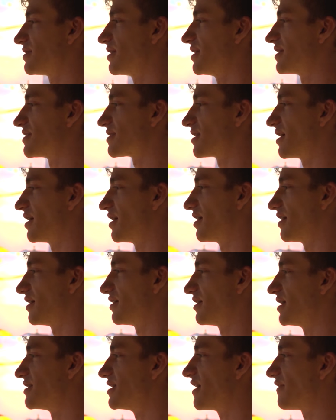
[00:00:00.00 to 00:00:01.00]

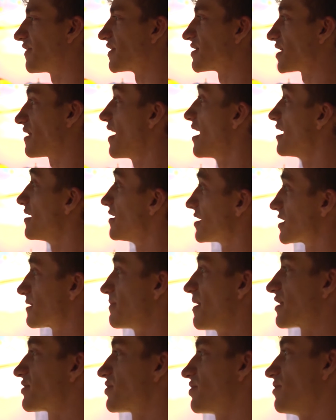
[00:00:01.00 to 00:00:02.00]
definitely is on the end of the
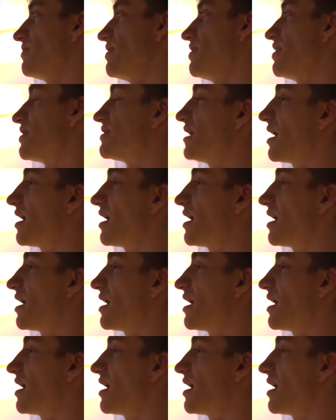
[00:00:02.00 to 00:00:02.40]
spectrum. It's